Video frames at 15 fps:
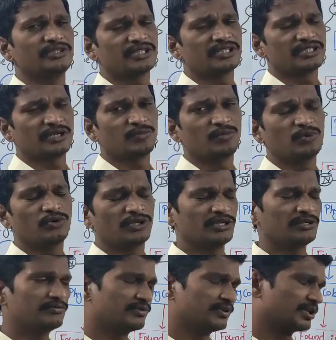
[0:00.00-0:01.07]
which are
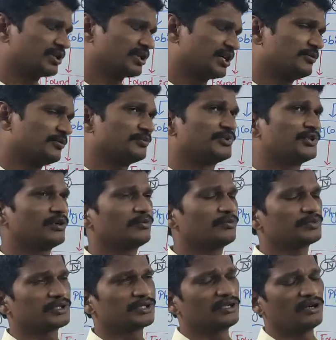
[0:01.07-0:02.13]
supporting for the
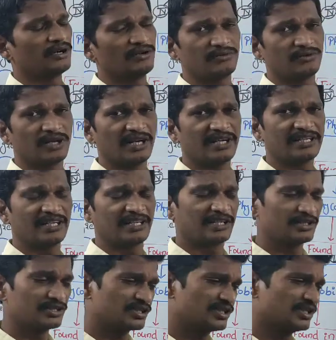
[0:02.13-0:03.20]
absorption of light
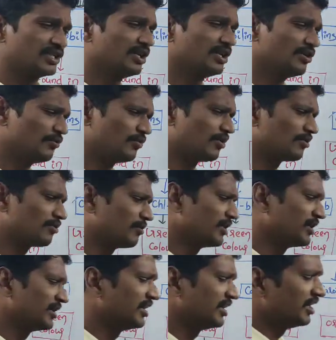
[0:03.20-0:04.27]
energy,
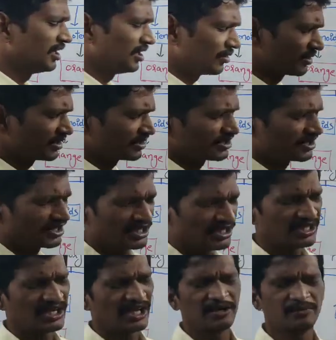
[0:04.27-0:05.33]
followed by
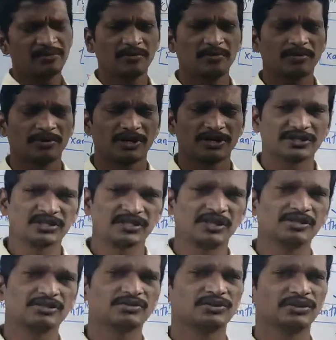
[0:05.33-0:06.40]
certain type of
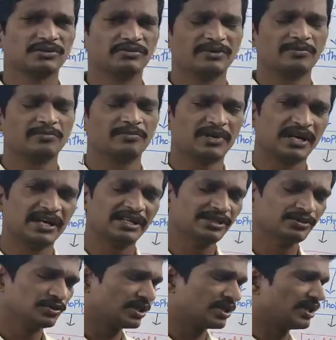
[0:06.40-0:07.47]
production also given
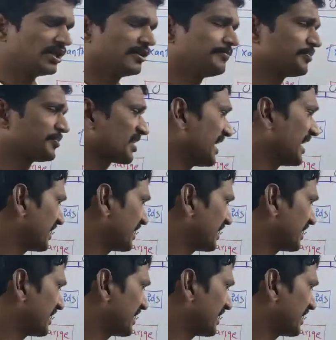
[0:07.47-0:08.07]
by the